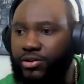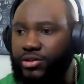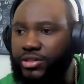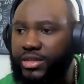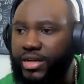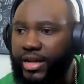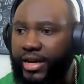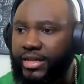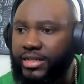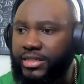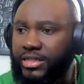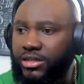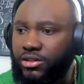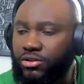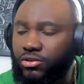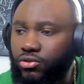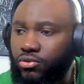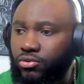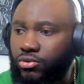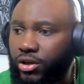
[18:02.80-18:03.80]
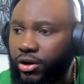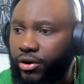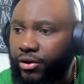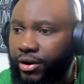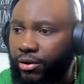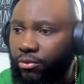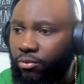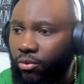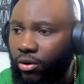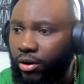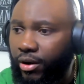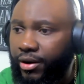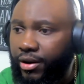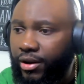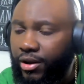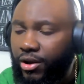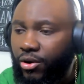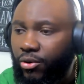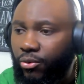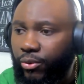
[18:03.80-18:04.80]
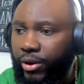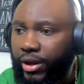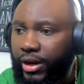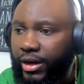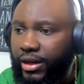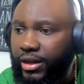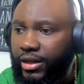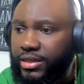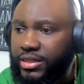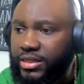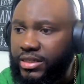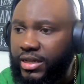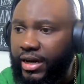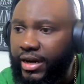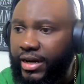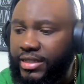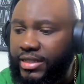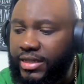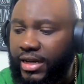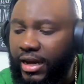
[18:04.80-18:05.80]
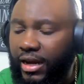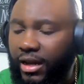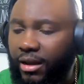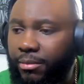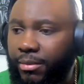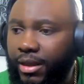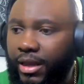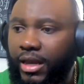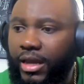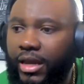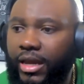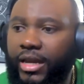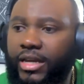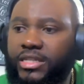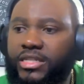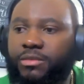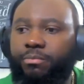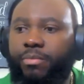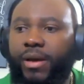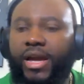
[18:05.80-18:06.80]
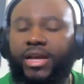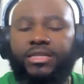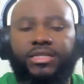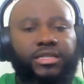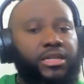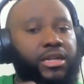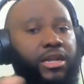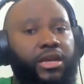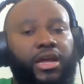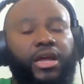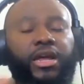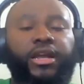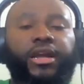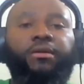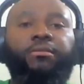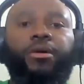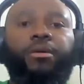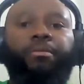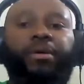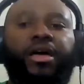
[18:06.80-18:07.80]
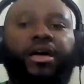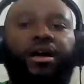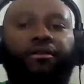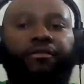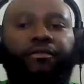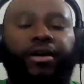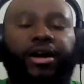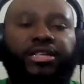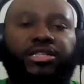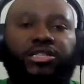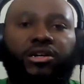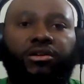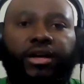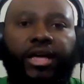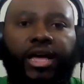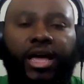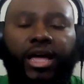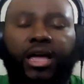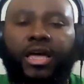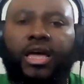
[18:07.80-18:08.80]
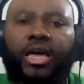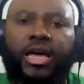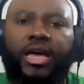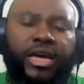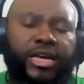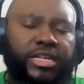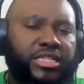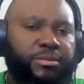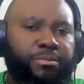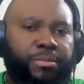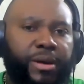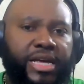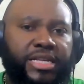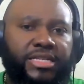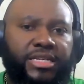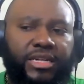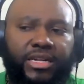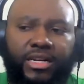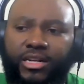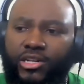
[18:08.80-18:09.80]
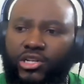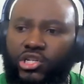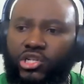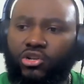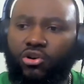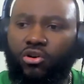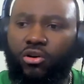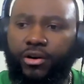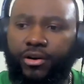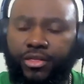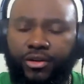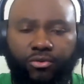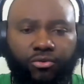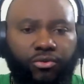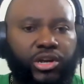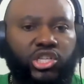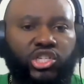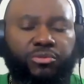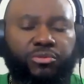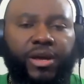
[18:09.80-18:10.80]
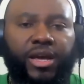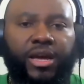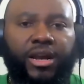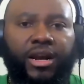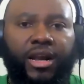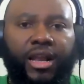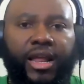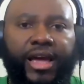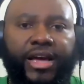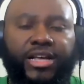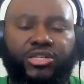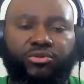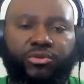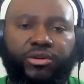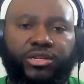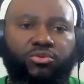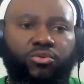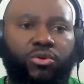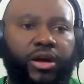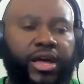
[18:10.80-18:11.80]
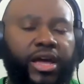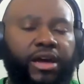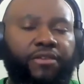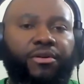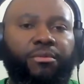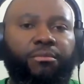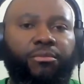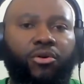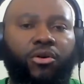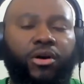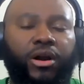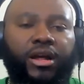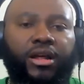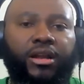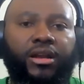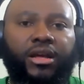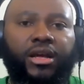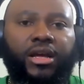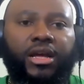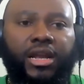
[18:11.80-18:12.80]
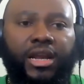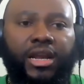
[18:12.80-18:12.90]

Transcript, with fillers: verse 19 through 31, reading your study time. It's basically, and I'm going to paraphrase it, okay? It's basically the story of the rich man and Lazarus, where every morning,